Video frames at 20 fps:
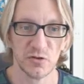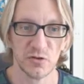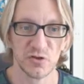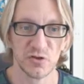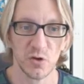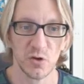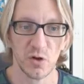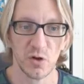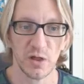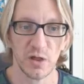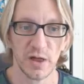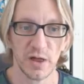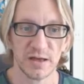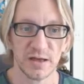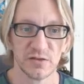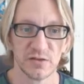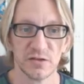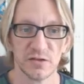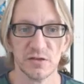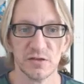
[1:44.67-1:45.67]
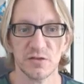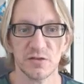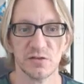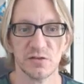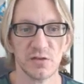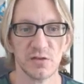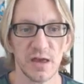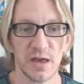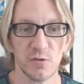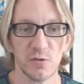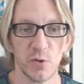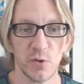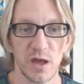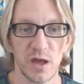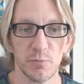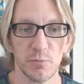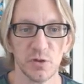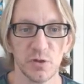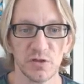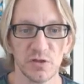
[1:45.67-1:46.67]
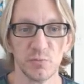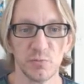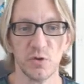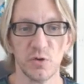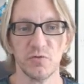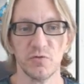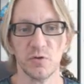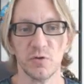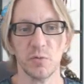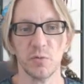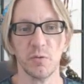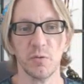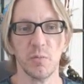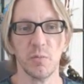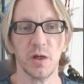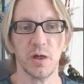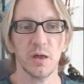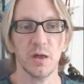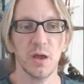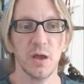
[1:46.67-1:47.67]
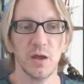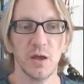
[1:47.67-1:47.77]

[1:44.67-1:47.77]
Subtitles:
show all axes, 8-way plus point of view, blah blah blah.